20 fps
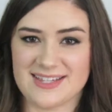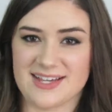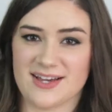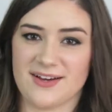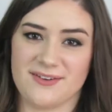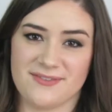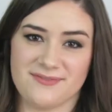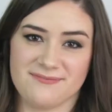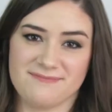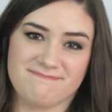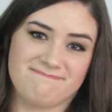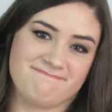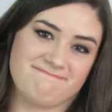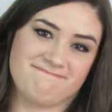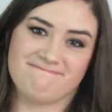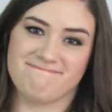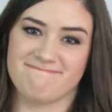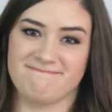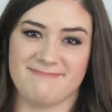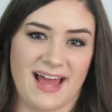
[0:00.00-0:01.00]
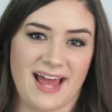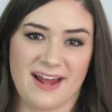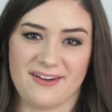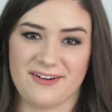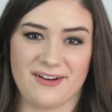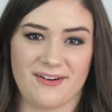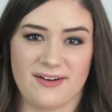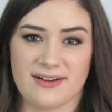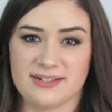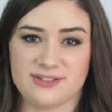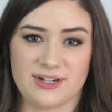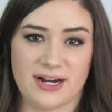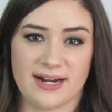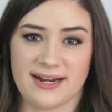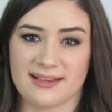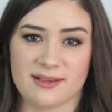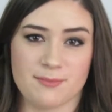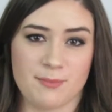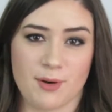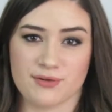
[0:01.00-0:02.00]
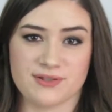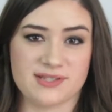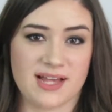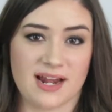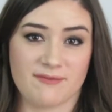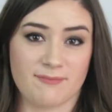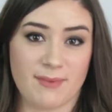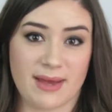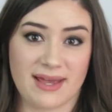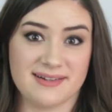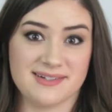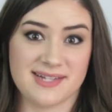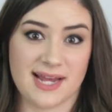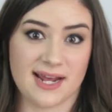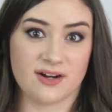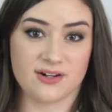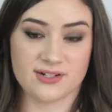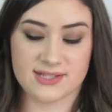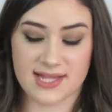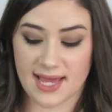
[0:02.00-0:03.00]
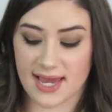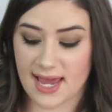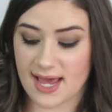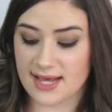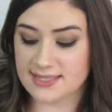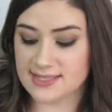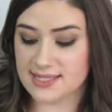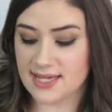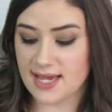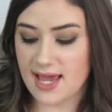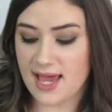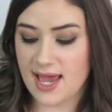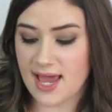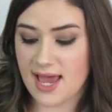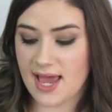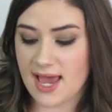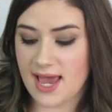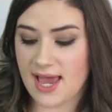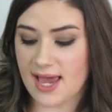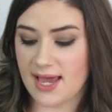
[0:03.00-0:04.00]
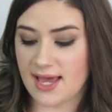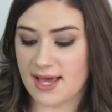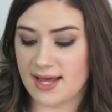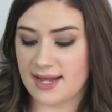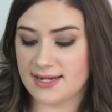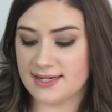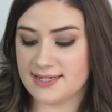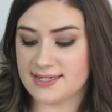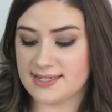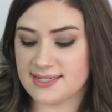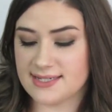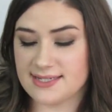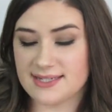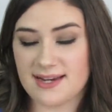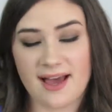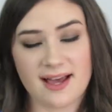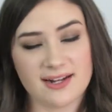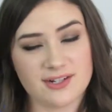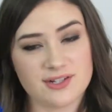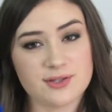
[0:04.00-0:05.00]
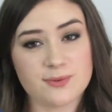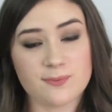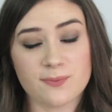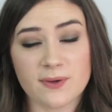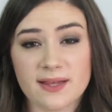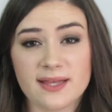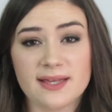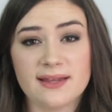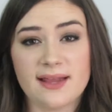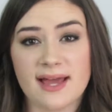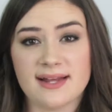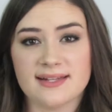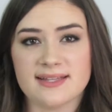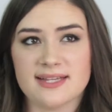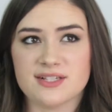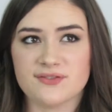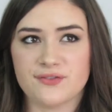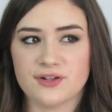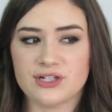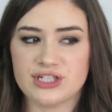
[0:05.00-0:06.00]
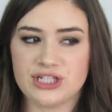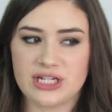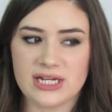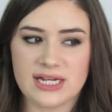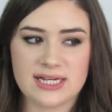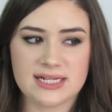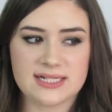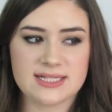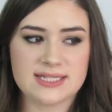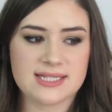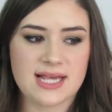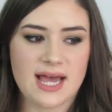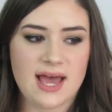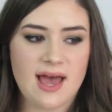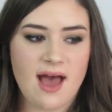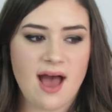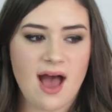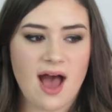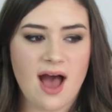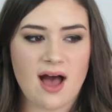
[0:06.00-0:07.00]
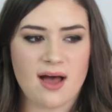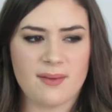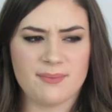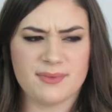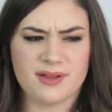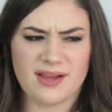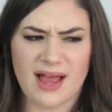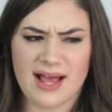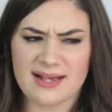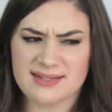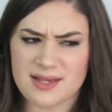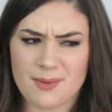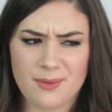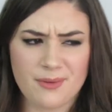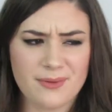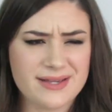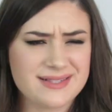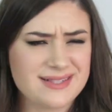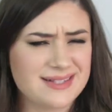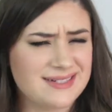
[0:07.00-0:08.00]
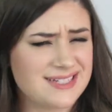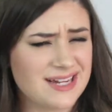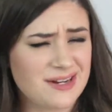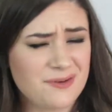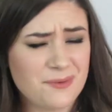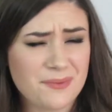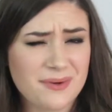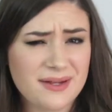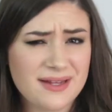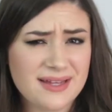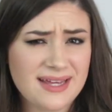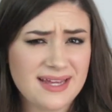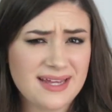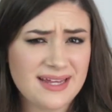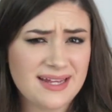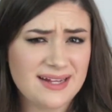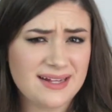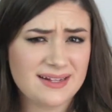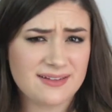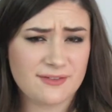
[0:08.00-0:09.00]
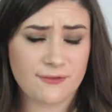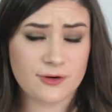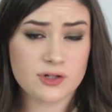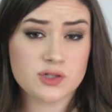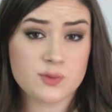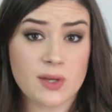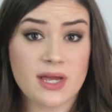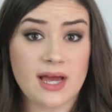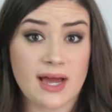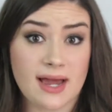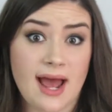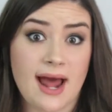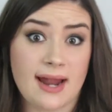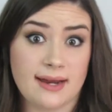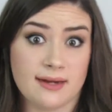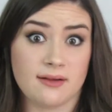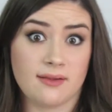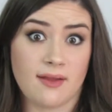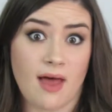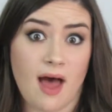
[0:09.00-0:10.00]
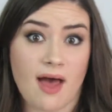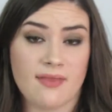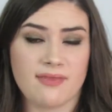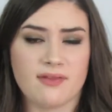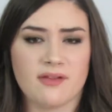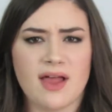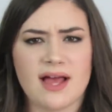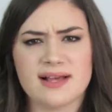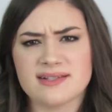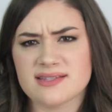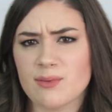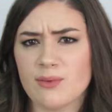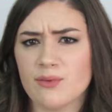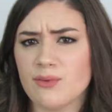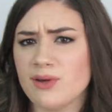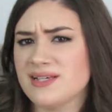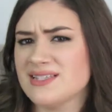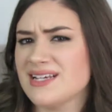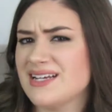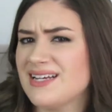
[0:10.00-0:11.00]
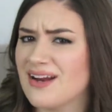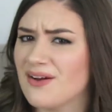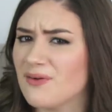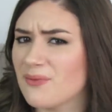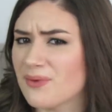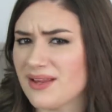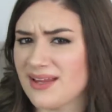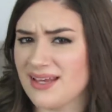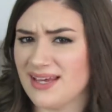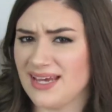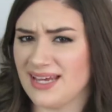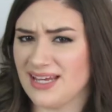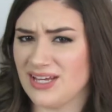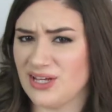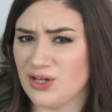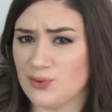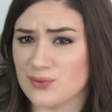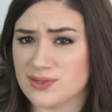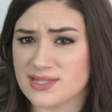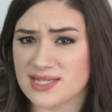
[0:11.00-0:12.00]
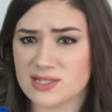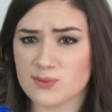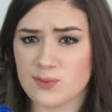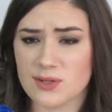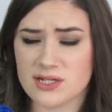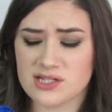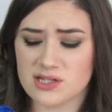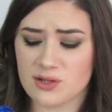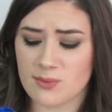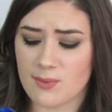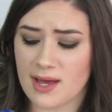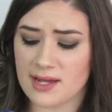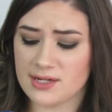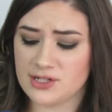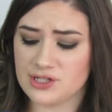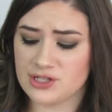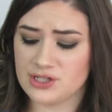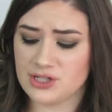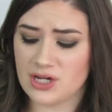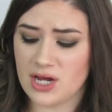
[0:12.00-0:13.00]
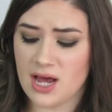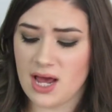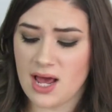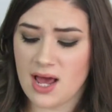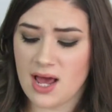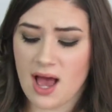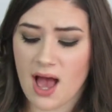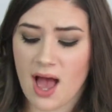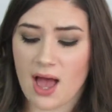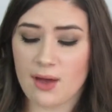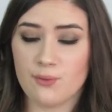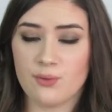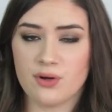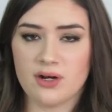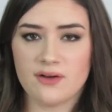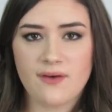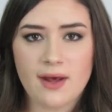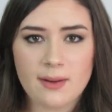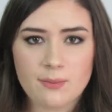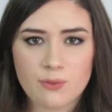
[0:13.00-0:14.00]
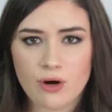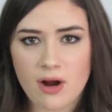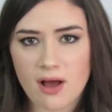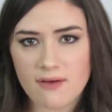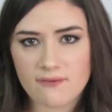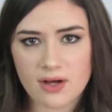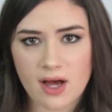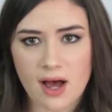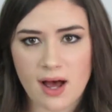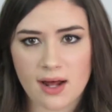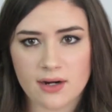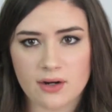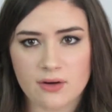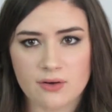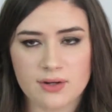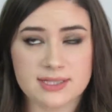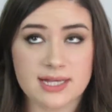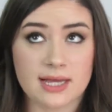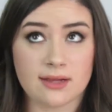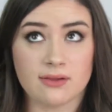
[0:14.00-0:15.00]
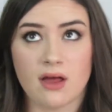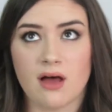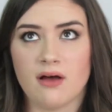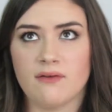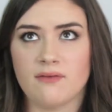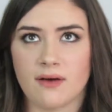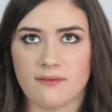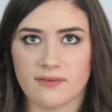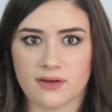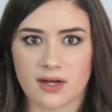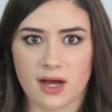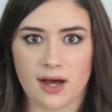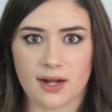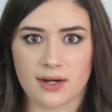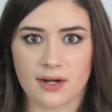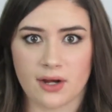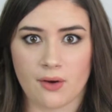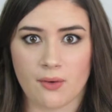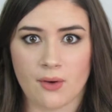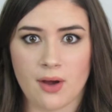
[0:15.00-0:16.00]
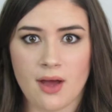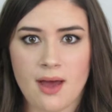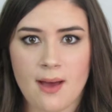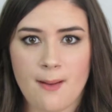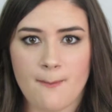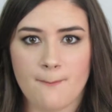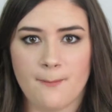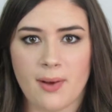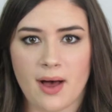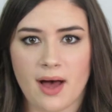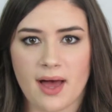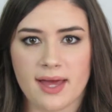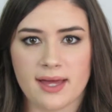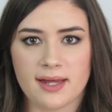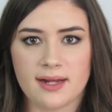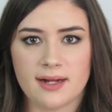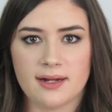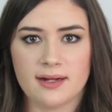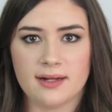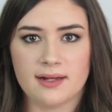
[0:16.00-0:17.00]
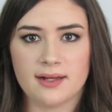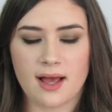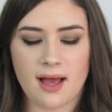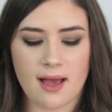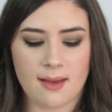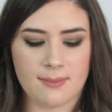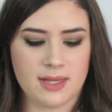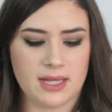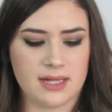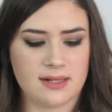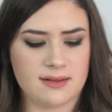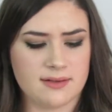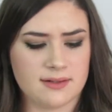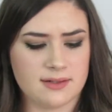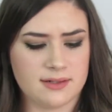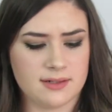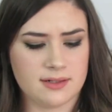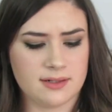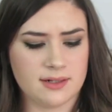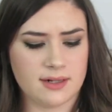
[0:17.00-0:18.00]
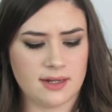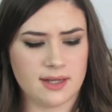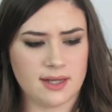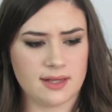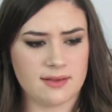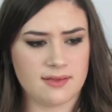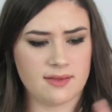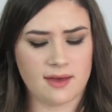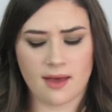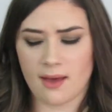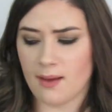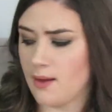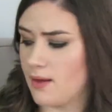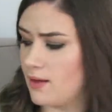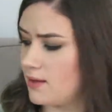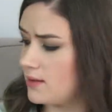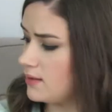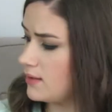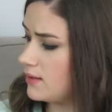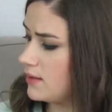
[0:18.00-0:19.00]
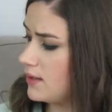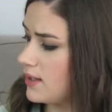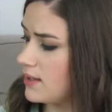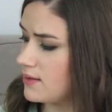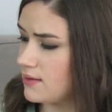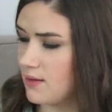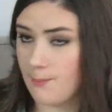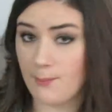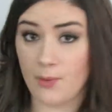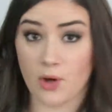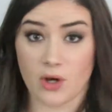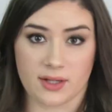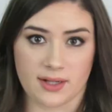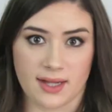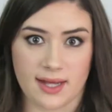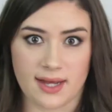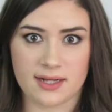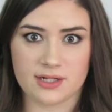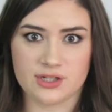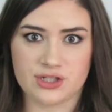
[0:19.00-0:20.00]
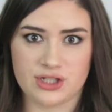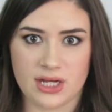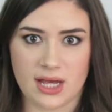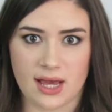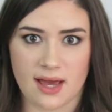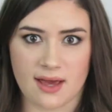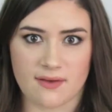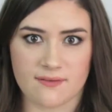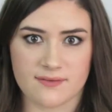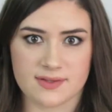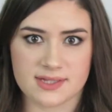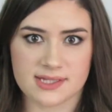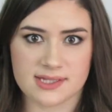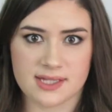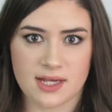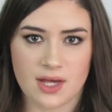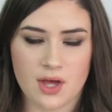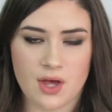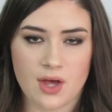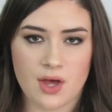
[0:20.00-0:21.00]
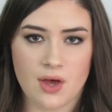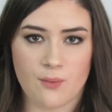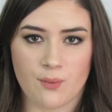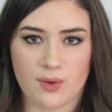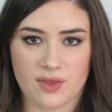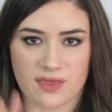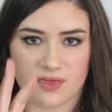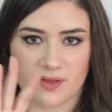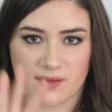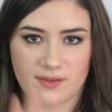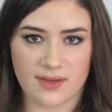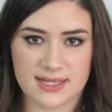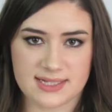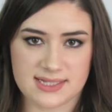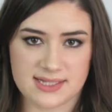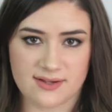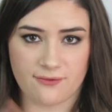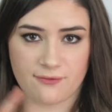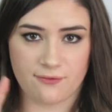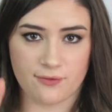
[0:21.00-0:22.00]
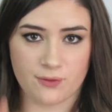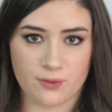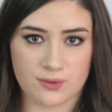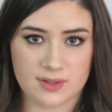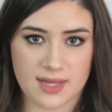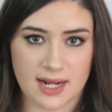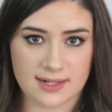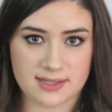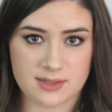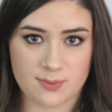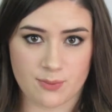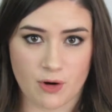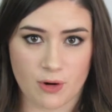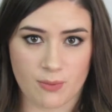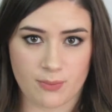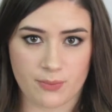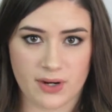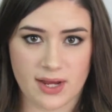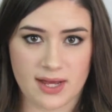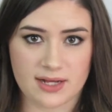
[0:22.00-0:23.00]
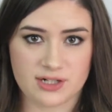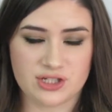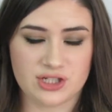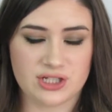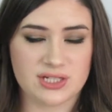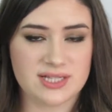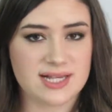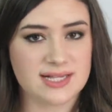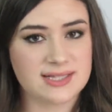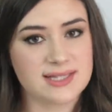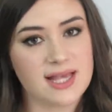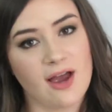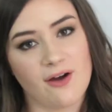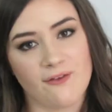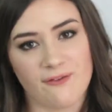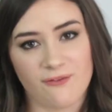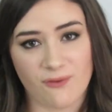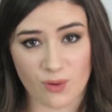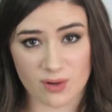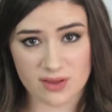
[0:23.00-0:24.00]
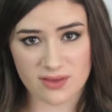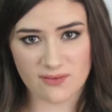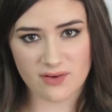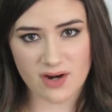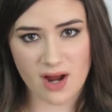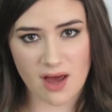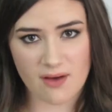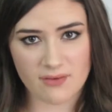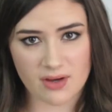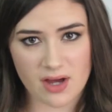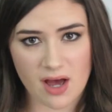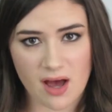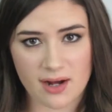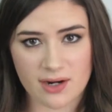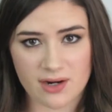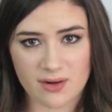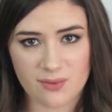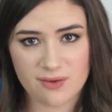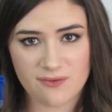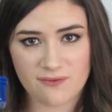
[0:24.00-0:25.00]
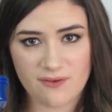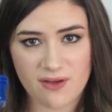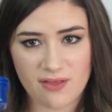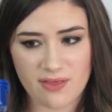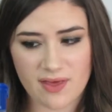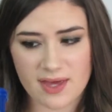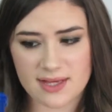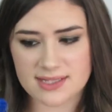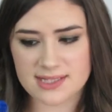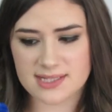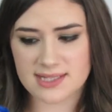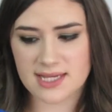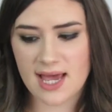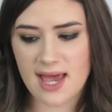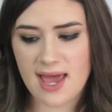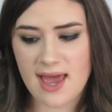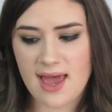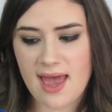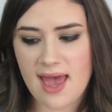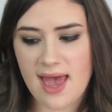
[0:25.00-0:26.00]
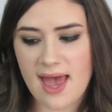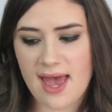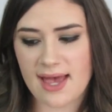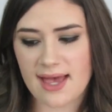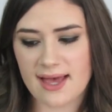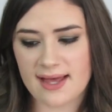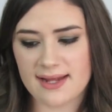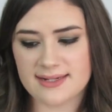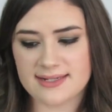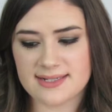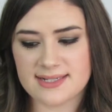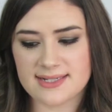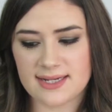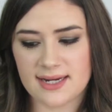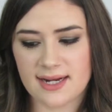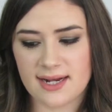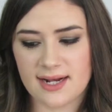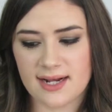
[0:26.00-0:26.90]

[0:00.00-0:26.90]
so I don't know, I try to get the most out of my containers, I guess. And I just really like this for cheese. The last couple weeks I didn't really, the first week I had it a lot, and the last couple weeks I didn't really use this one so much. I would have had more avocado because I love avocado, but I mean, in the booklet she gives with the list of food that is appropriate, she says like 1/4 of an avocado would fill this, and